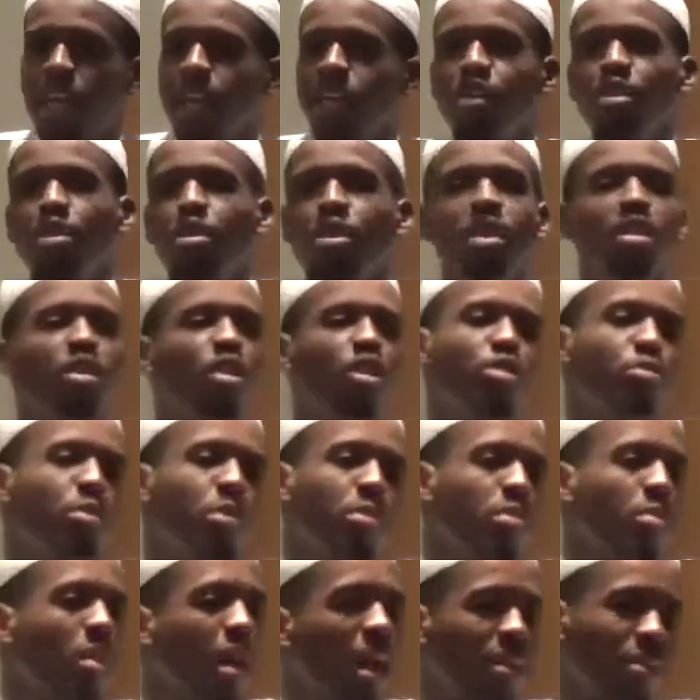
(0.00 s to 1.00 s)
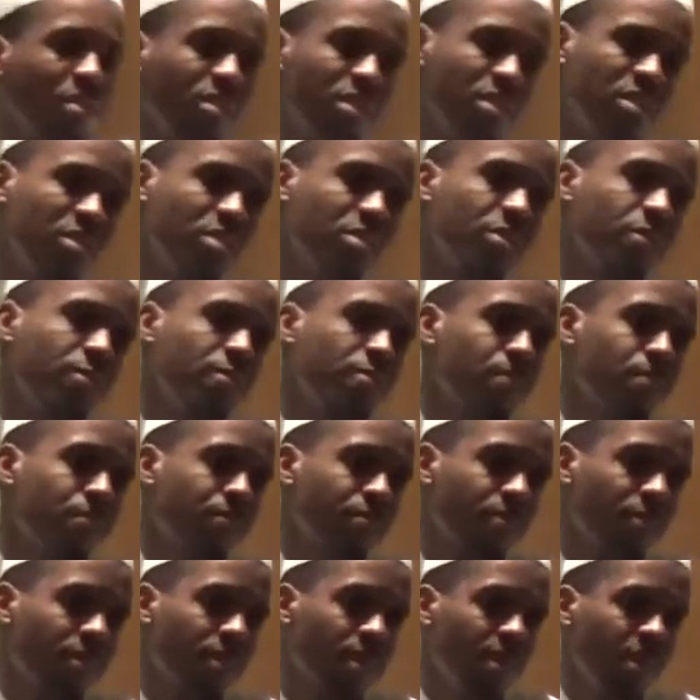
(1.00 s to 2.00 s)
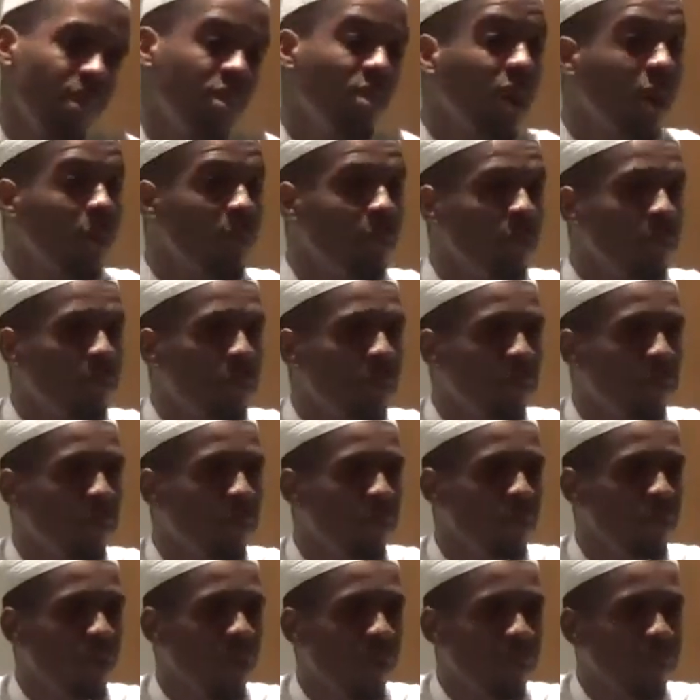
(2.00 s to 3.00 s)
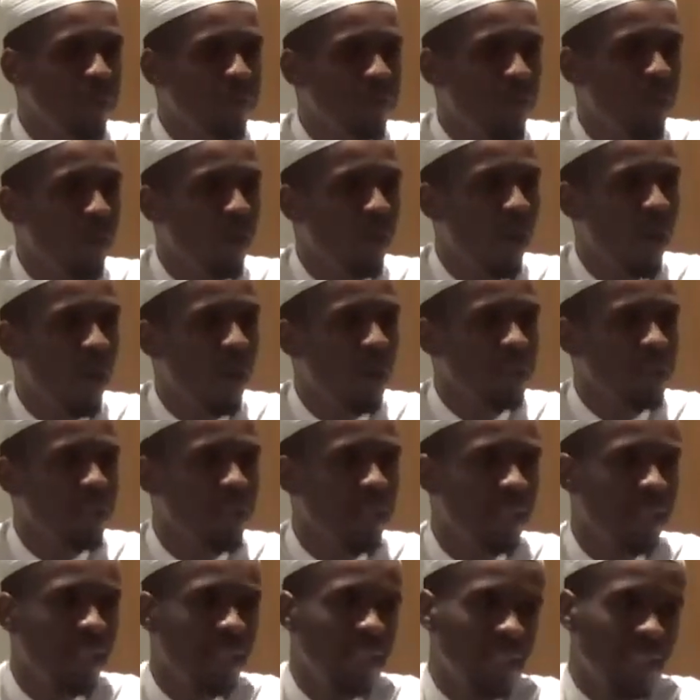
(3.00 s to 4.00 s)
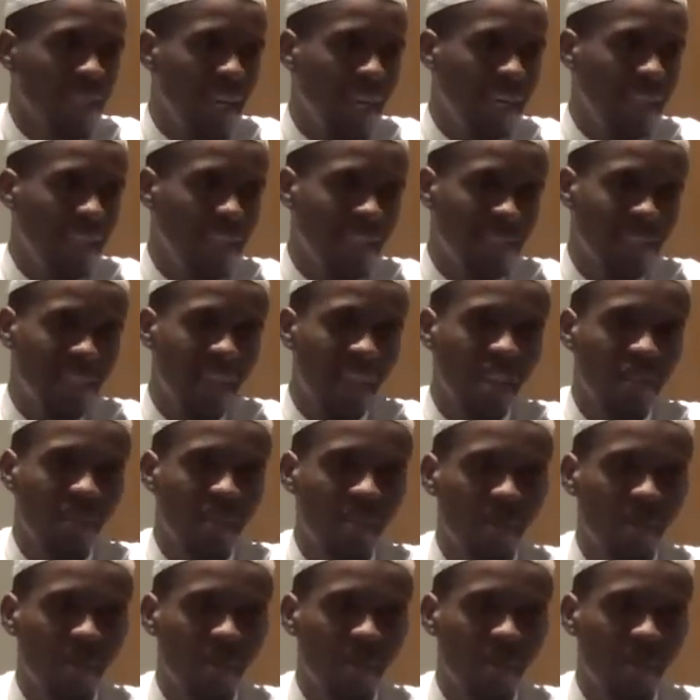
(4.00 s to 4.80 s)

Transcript: And you don't need those people bothering you. You know how many people, you know how many phone calls? on the inside of